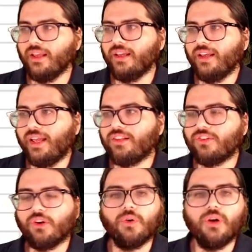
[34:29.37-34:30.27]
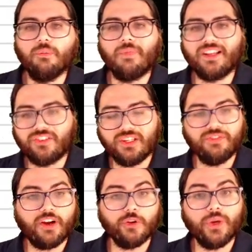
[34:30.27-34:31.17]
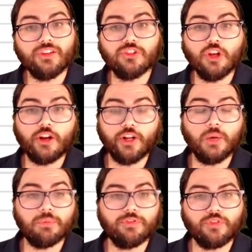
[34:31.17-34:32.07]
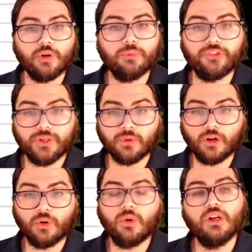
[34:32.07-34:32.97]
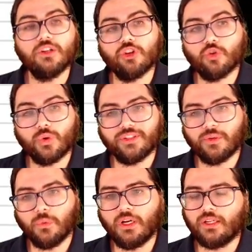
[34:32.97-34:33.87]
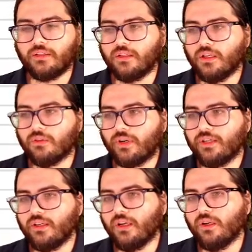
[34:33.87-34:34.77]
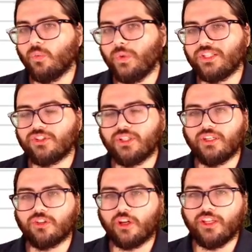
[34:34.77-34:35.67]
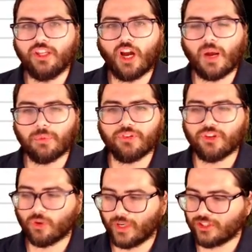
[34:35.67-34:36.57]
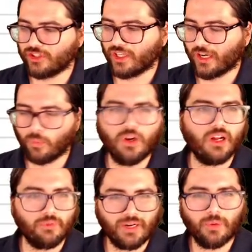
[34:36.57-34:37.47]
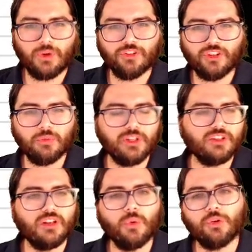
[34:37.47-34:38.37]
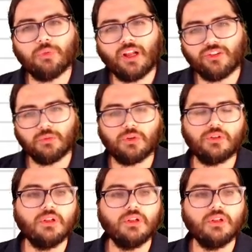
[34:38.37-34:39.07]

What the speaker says: And so my Z value has gone up from 0 to 21, right? Which is in the opposite direction that I want, right? I want Z to be as low as possible.